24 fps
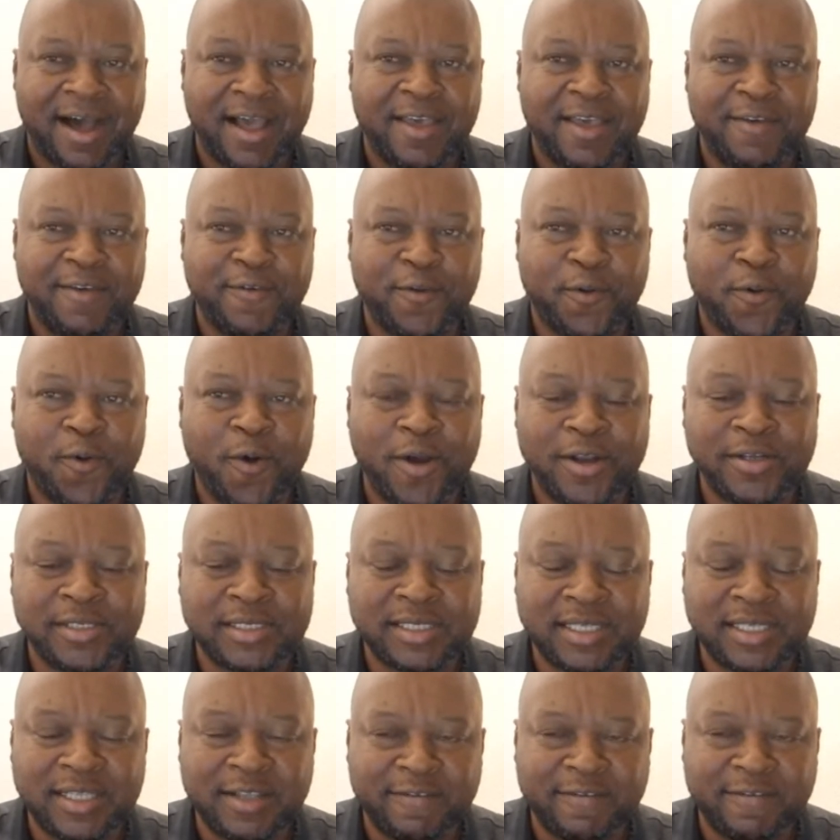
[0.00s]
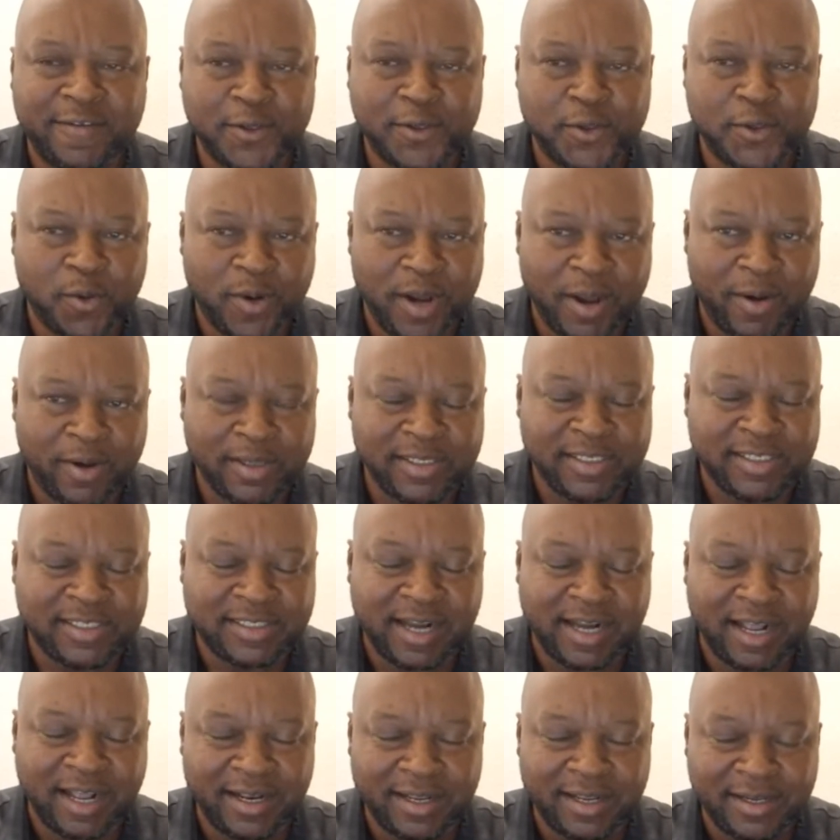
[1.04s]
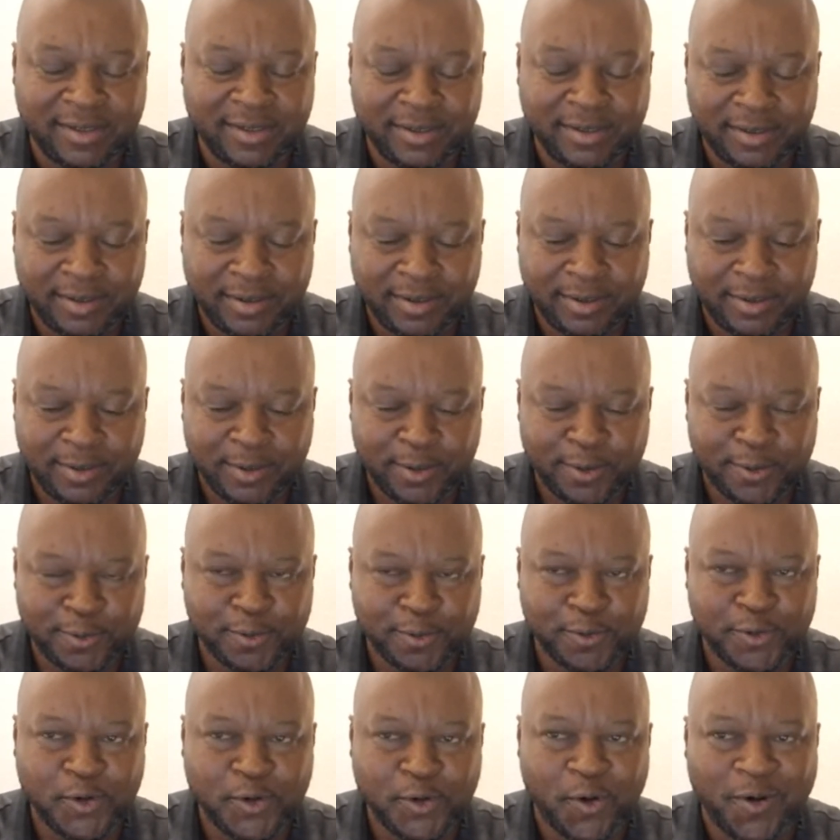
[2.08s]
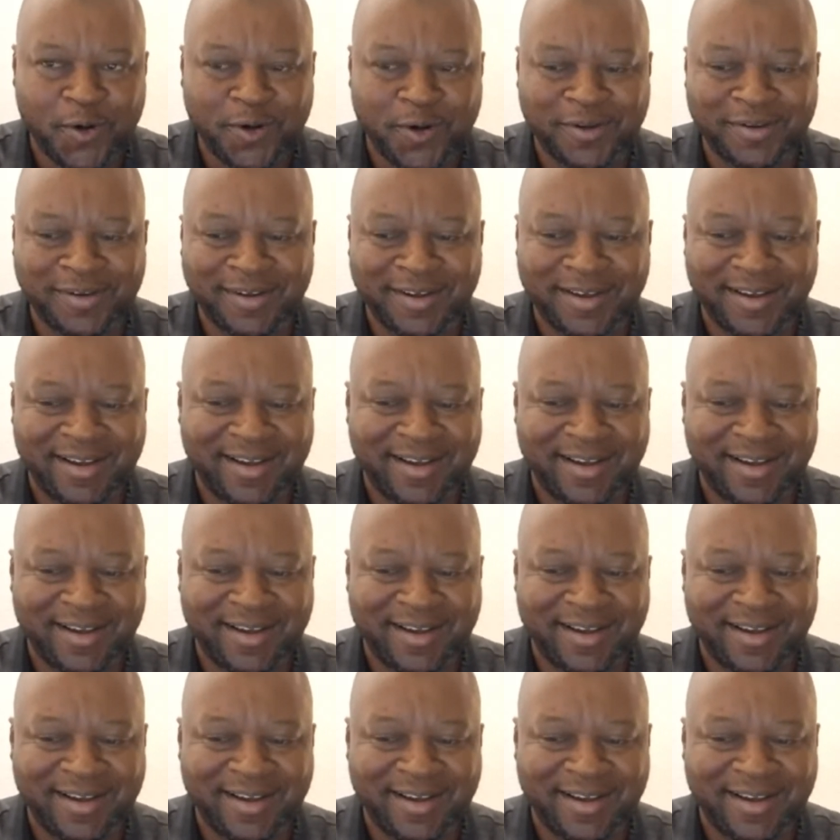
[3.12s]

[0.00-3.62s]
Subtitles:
If you go and see the video when I was struggling to talk,